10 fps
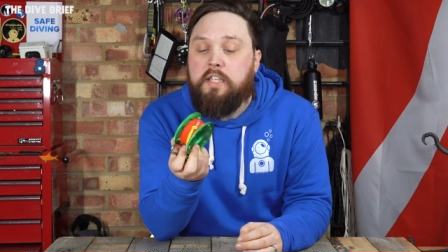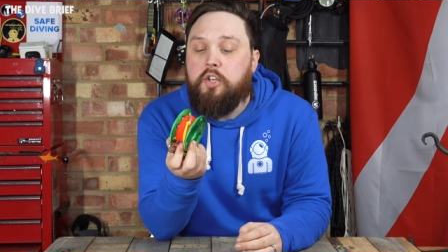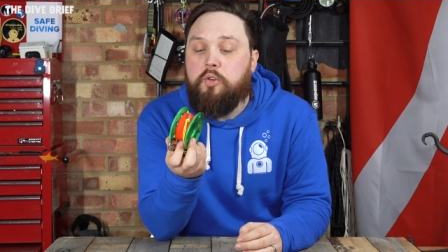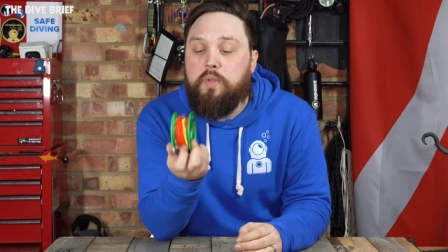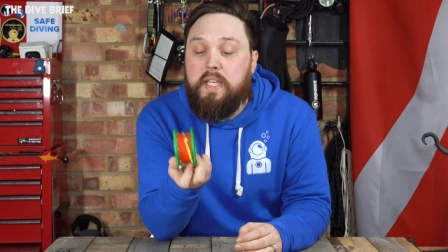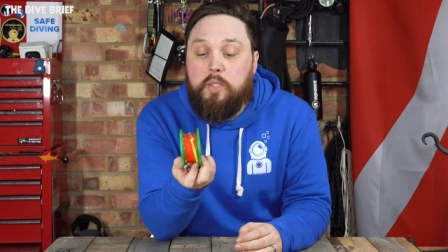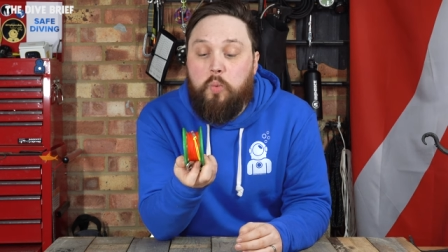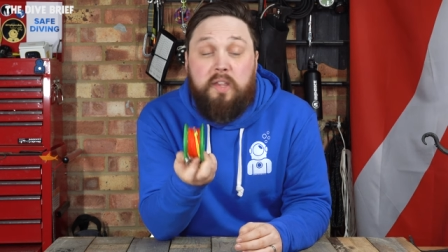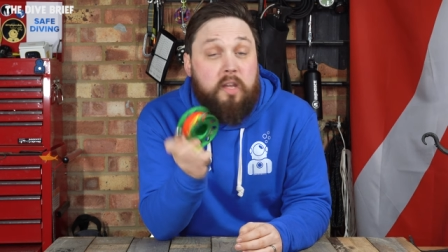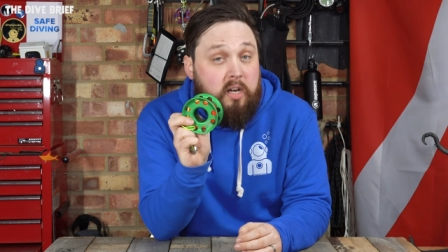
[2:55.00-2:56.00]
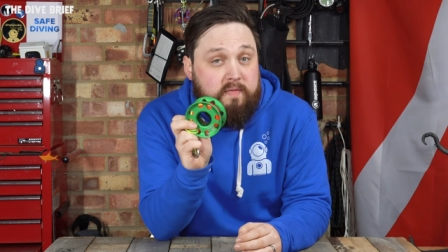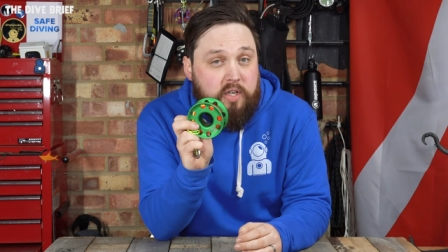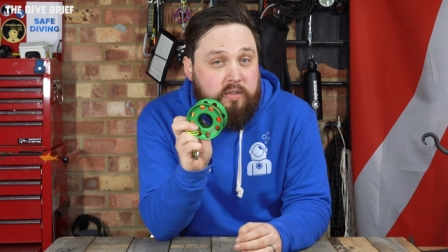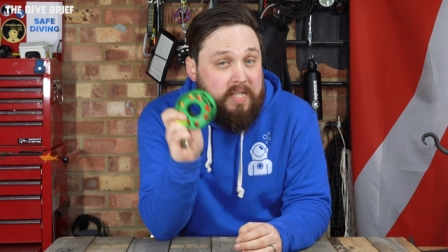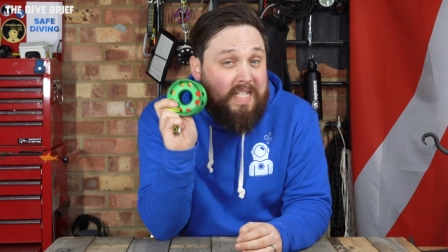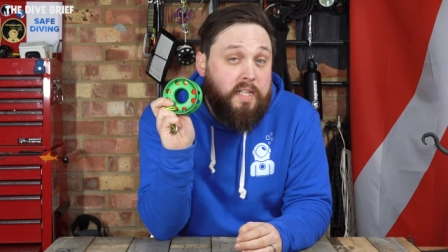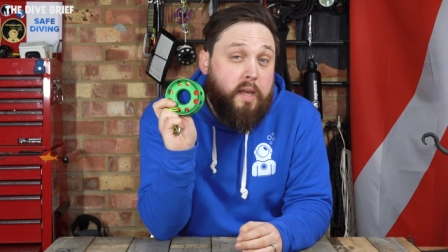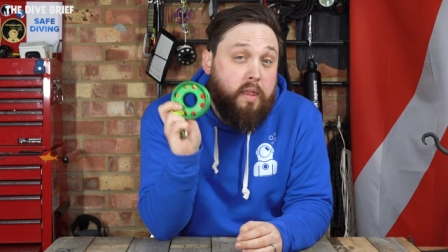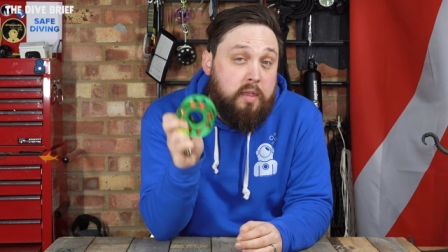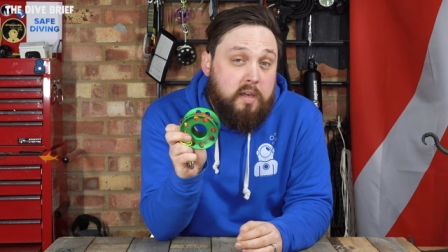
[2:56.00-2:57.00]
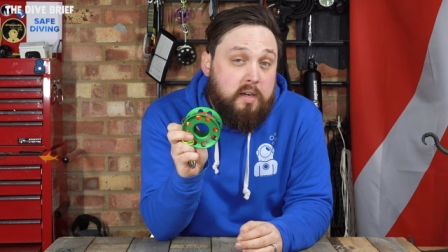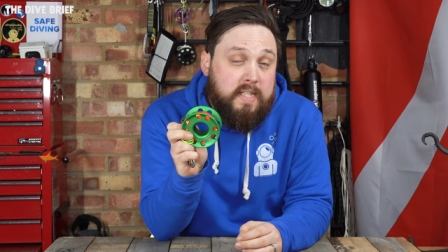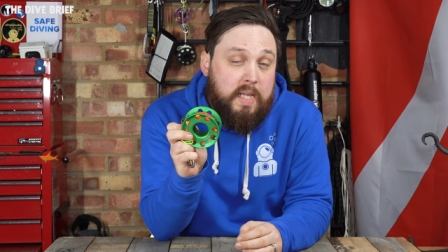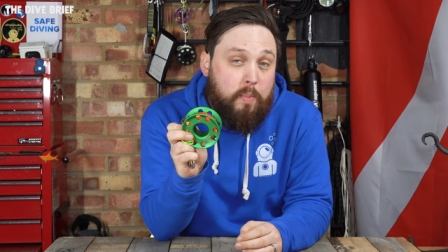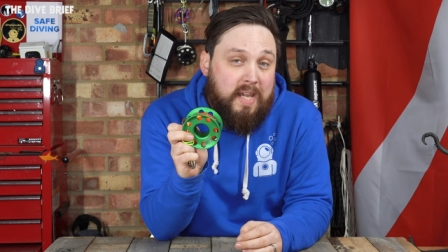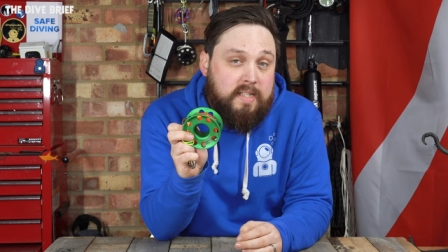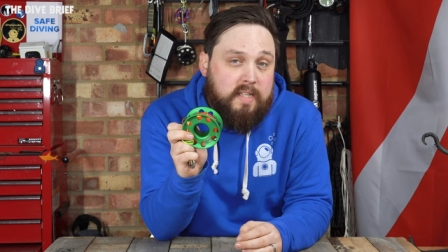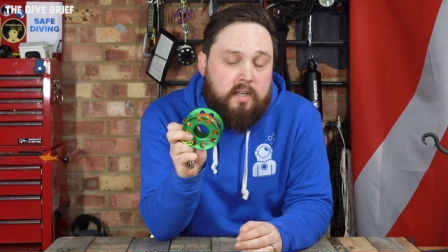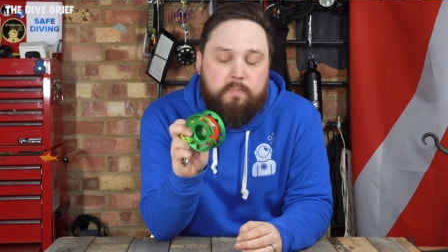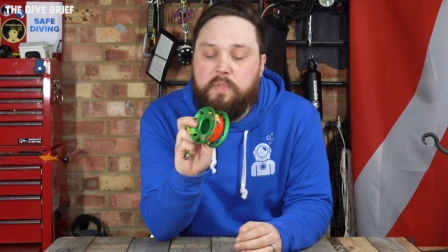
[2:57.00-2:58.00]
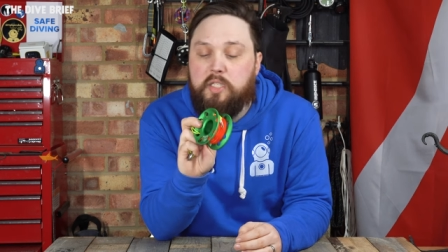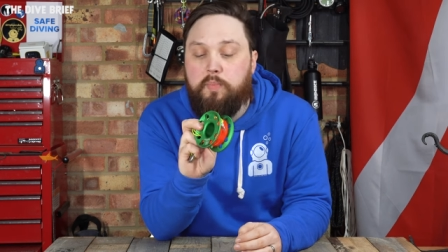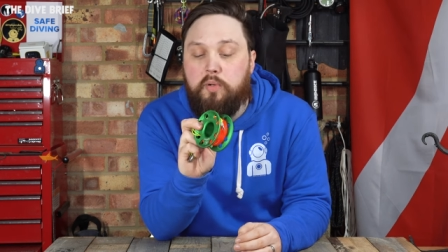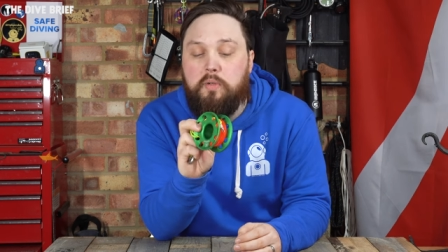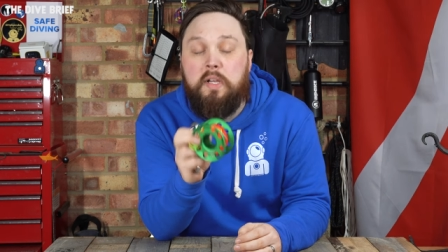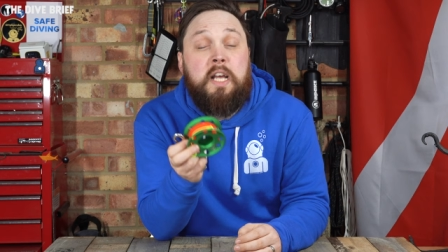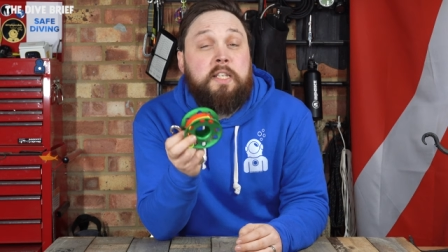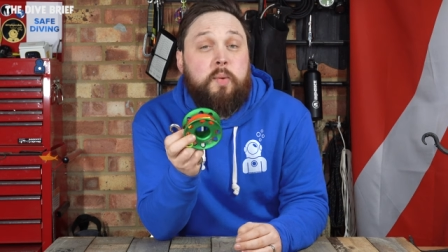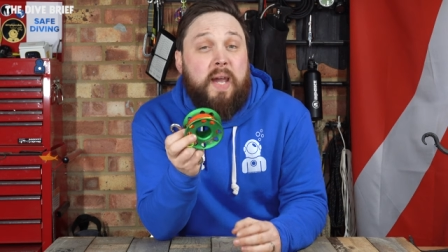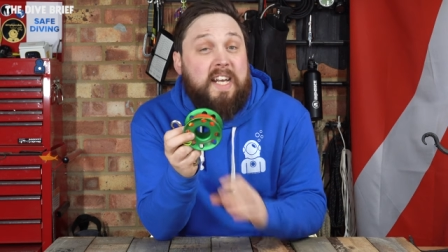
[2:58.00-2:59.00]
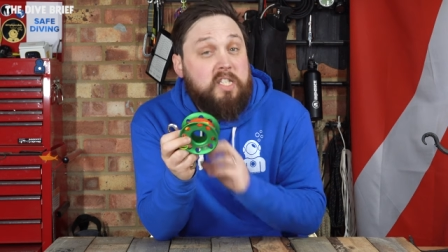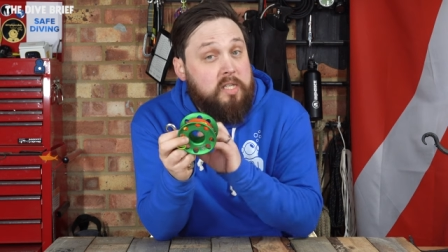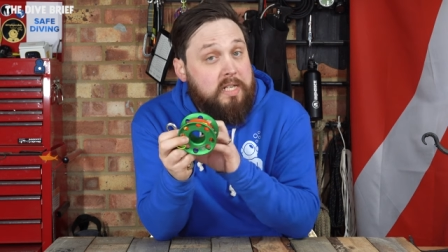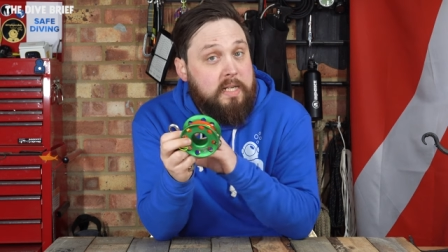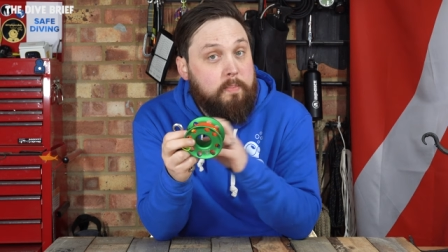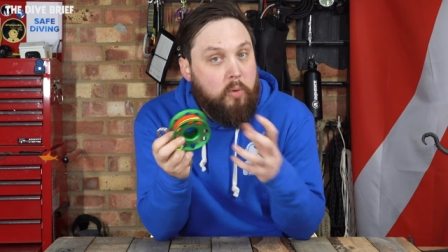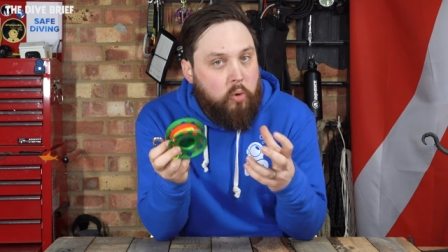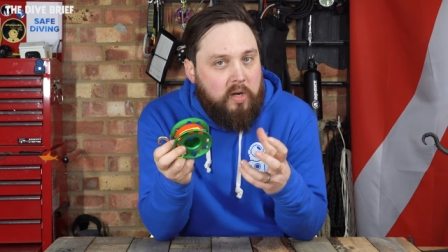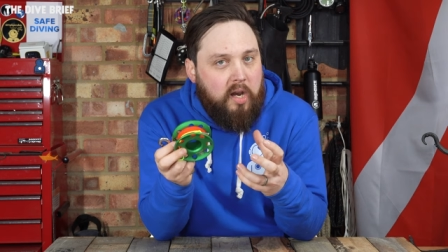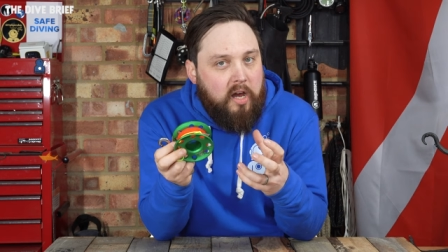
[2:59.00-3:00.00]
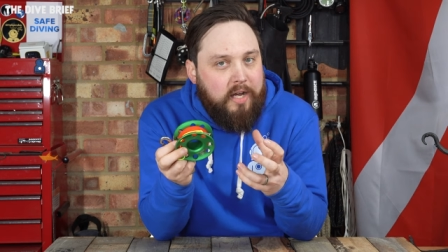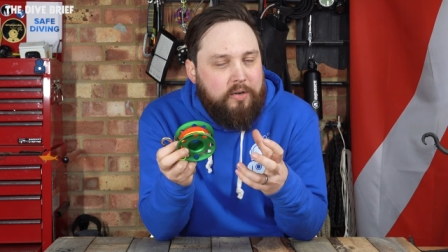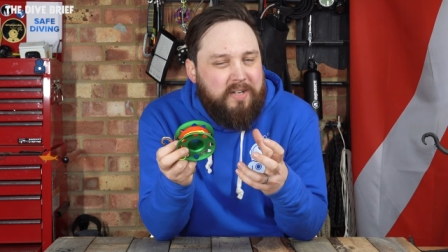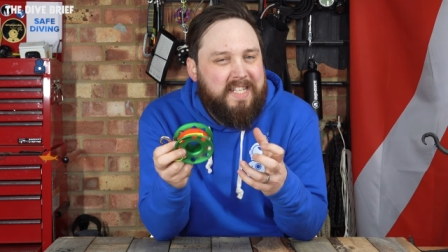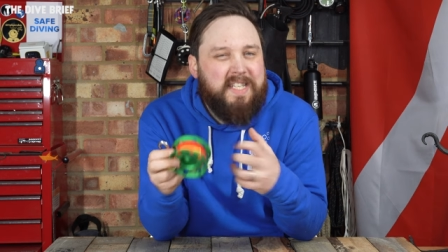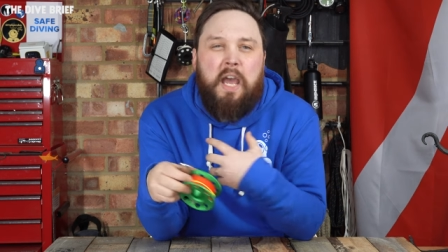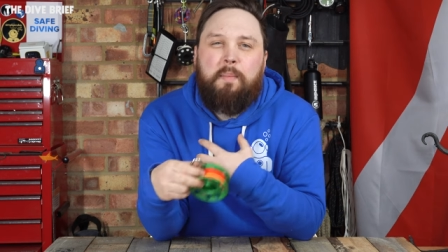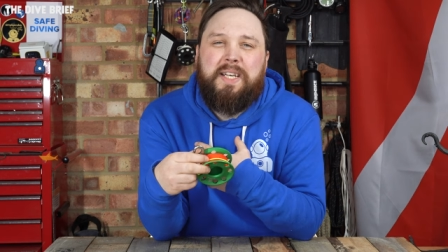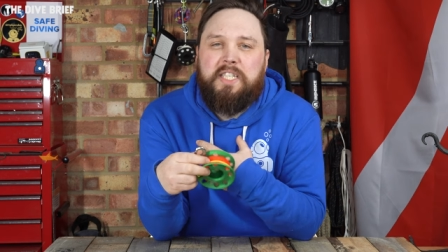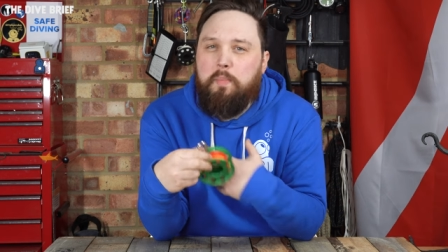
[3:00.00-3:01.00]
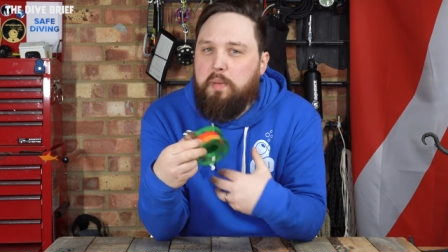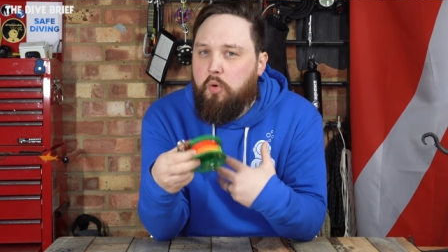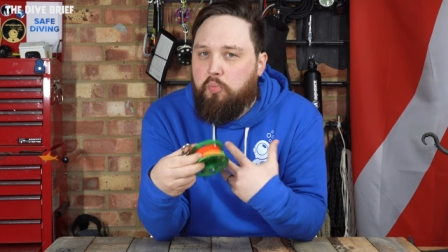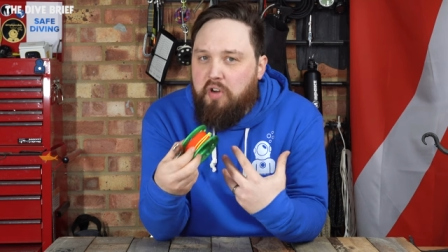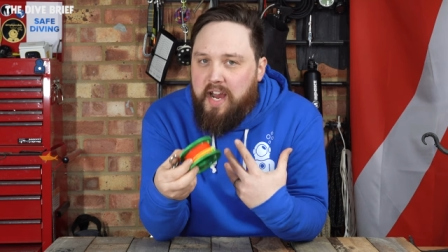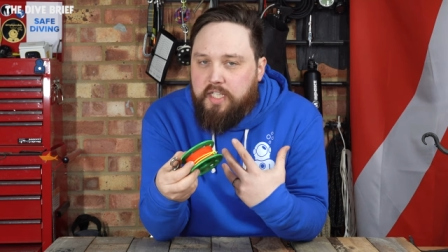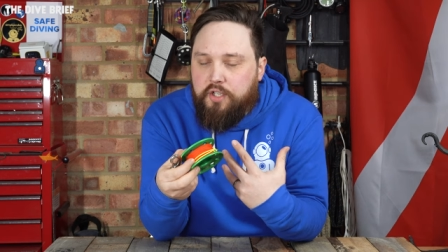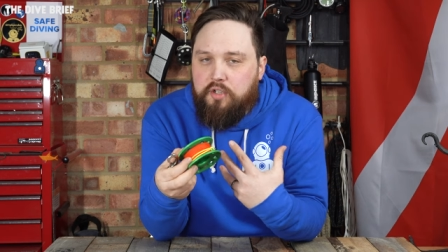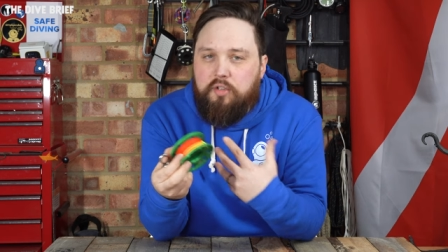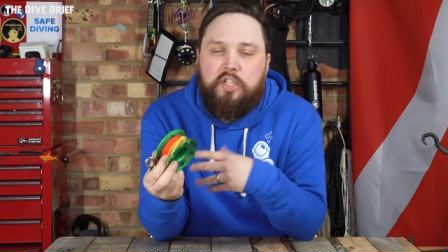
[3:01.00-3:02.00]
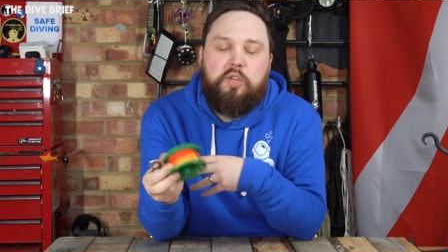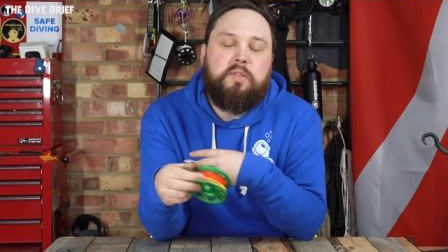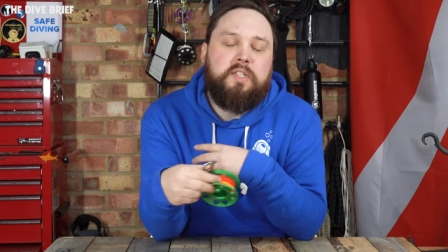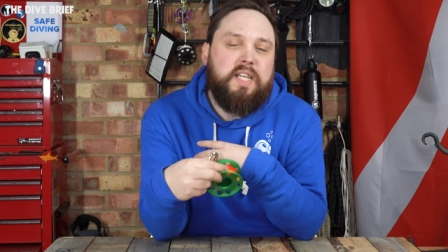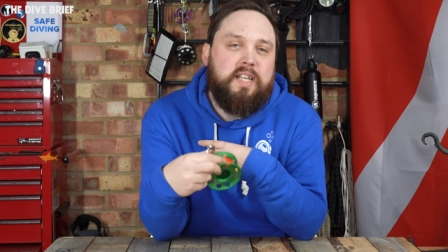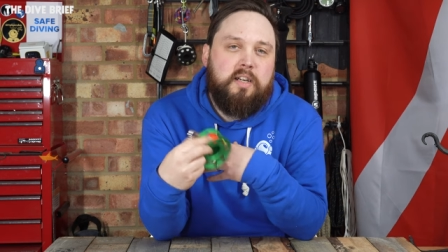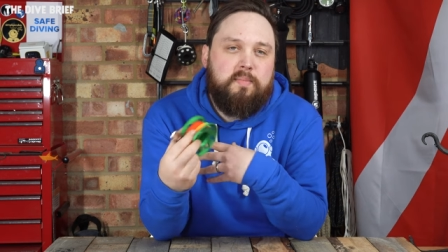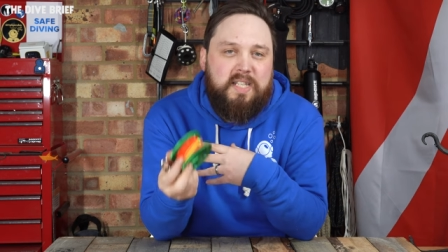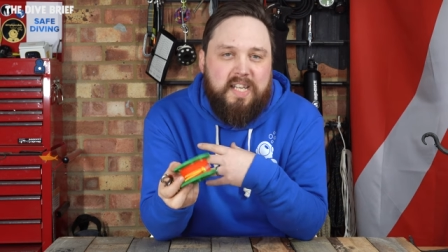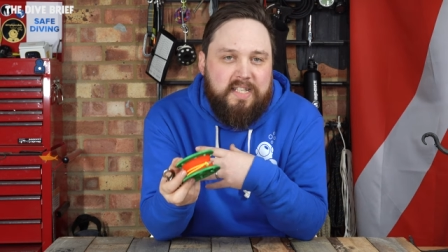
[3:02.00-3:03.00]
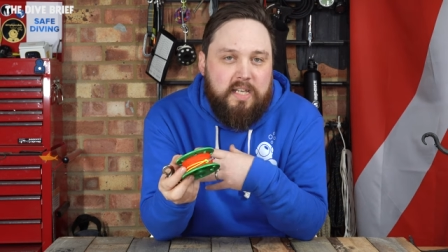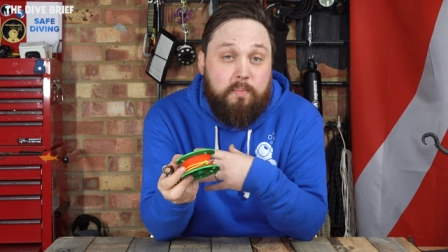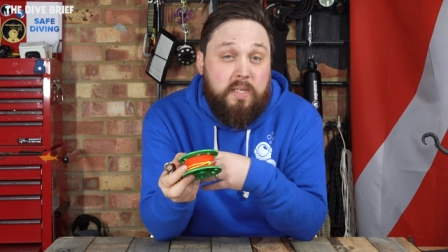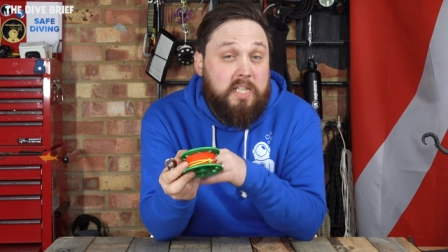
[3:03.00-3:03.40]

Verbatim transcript: So this one that I've chosen, this is a thirty meter spool, so it has slightly more line on it, makes it a bit more practical. You can send up D S M